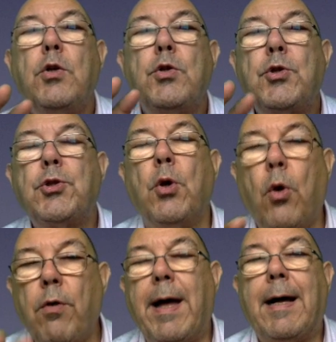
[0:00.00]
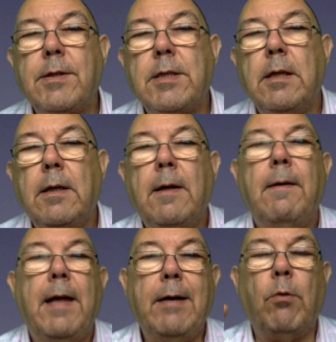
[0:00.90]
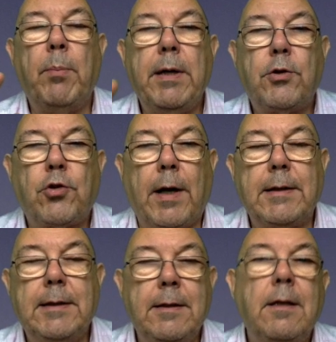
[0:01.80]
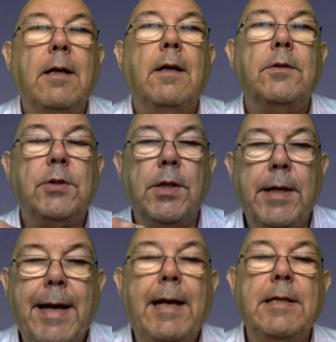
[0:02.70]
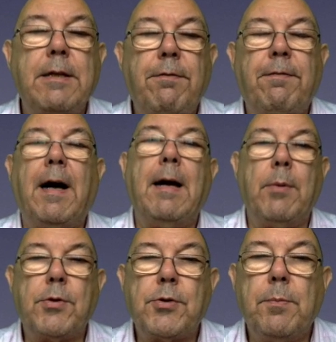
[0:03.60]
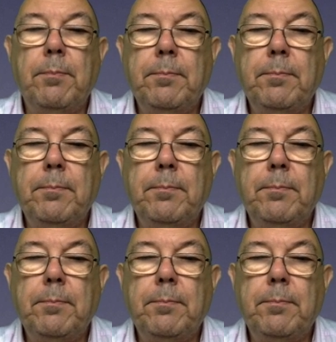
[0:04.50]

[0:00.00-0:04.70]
so that it will be attracted to the negative fibers.